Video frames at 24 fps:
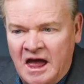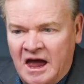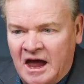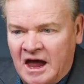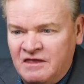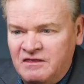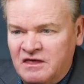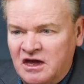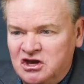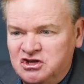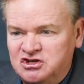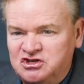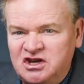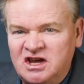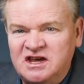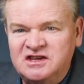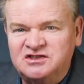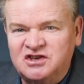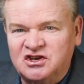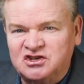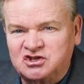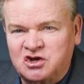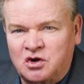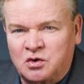and then
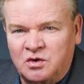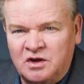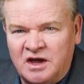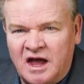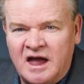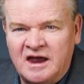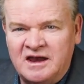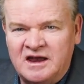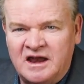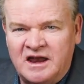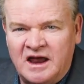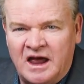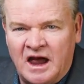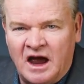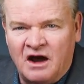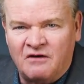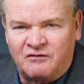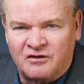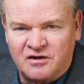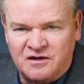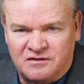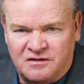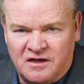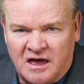Jesus created
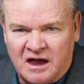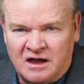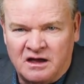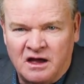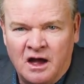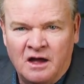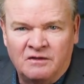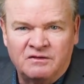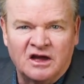everything,